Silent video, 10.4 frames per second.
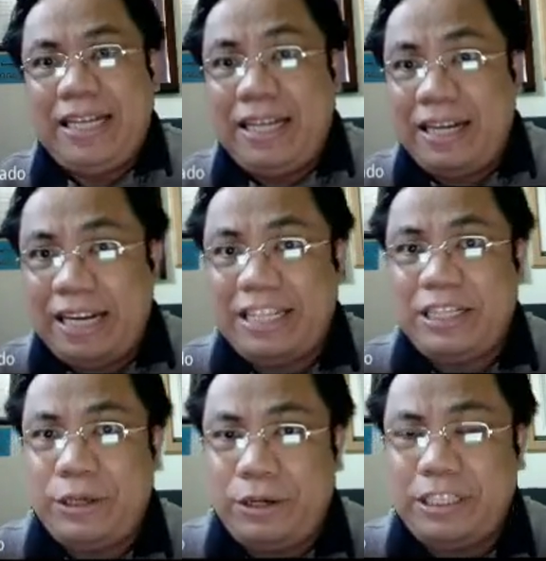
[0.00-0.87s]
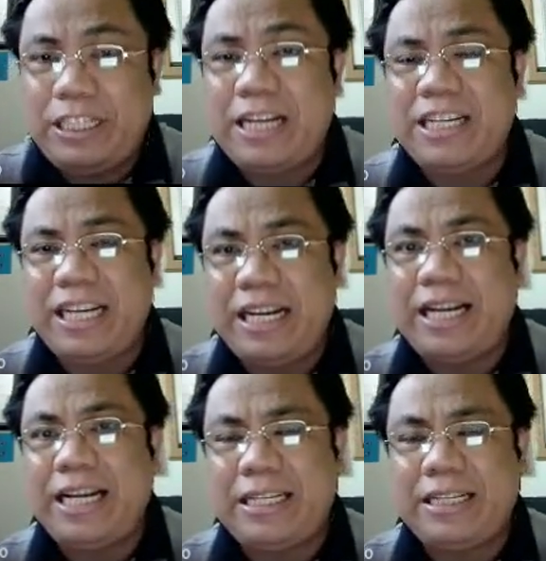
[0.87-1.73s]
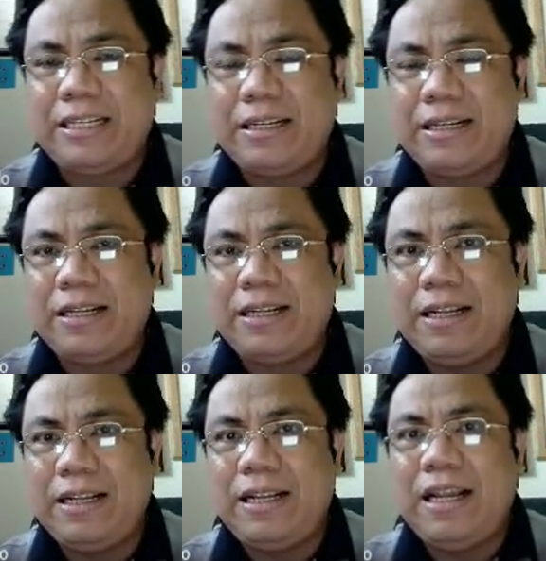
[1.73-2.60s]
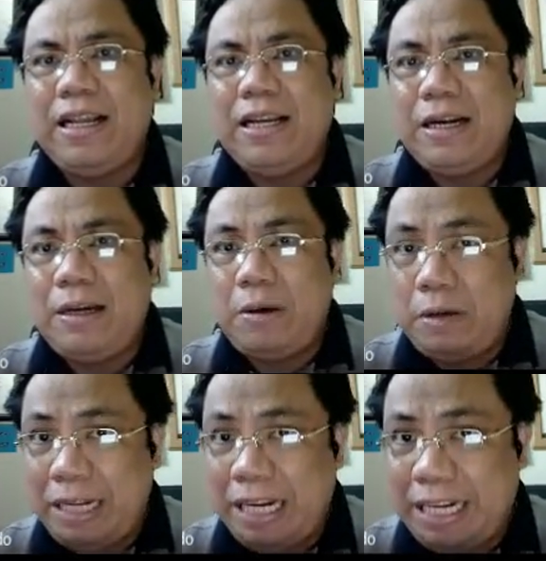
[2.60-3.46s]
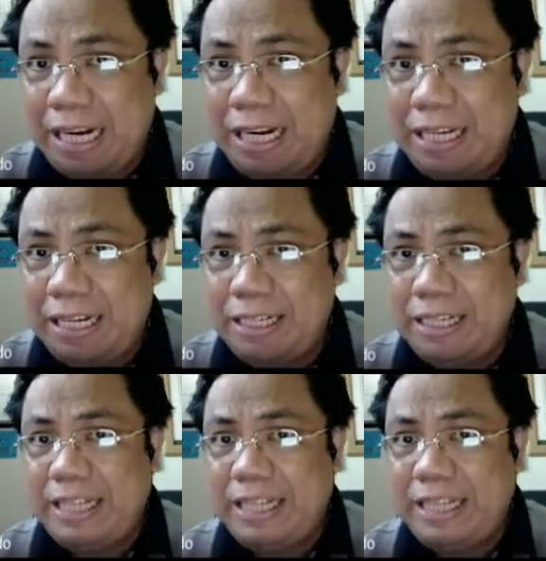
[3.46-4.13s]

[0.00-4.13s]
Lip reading: There is no such thing as intelligent is